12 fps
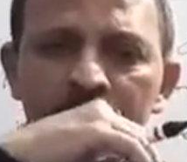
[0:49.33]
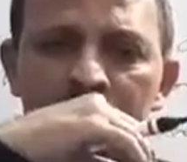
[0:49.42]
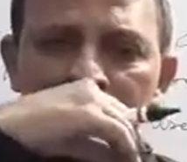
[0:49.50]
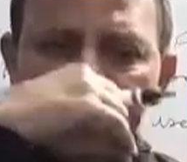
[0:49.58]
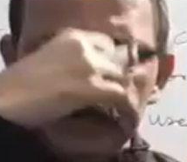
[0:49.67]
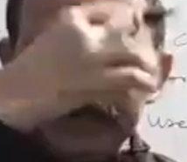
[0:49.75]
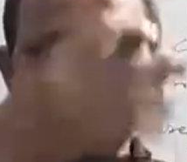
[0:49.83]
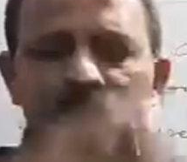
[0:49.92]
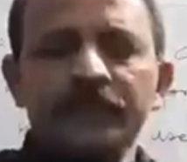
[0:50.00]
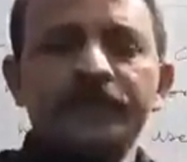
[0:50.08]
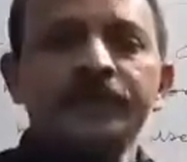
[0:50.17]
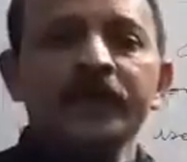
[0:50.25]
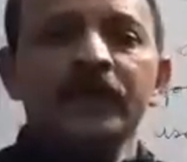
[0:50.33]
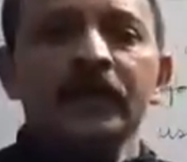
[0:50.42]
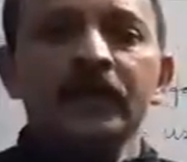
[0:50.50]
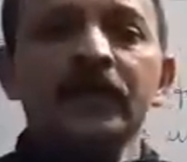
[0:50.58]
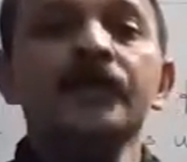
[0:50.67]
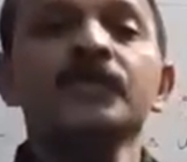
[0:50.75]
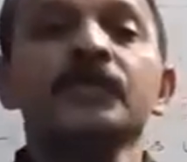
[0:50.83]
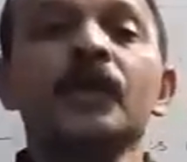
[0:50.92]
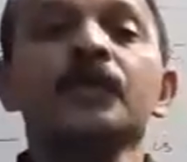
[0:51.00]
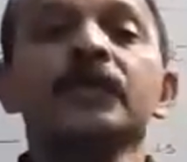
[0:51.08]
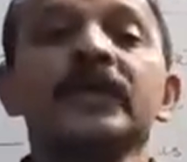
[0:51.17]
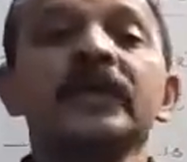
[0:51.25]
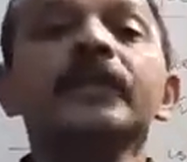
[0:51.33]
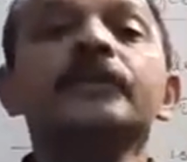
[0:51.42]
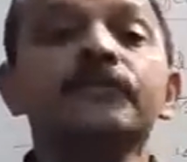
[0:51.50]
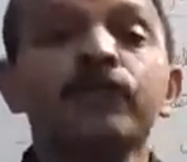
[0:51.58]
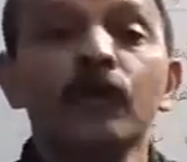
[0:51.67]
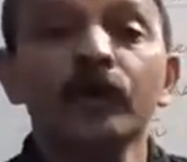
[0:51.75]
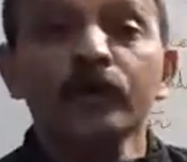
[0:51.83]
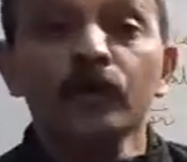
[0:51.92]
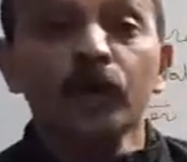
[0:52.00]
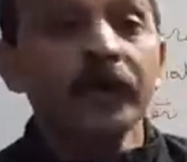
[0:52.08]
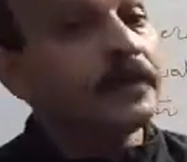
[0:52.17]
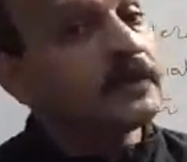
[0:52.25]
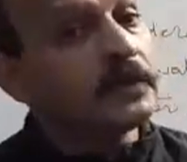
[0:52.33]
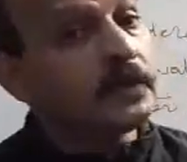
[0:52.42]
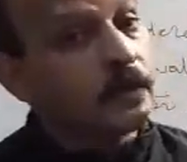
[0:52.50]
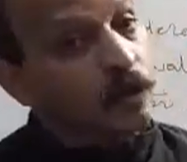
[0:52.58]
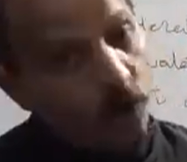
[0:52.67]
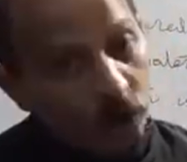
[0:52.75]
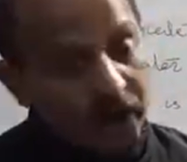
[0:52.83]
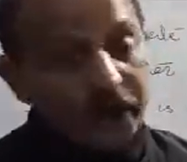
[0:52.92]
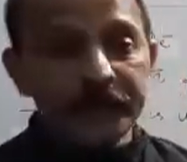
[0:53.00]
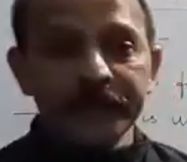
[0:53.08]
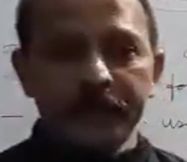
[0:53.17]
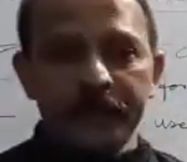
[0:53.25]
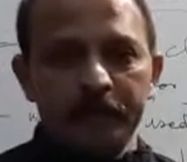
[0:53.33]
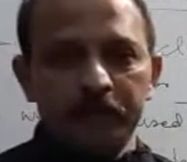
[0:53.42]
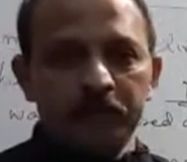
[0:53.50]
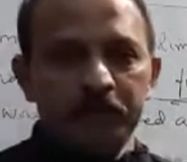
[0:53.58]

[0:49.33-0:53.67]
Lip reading: it gives out heat for quite longer time.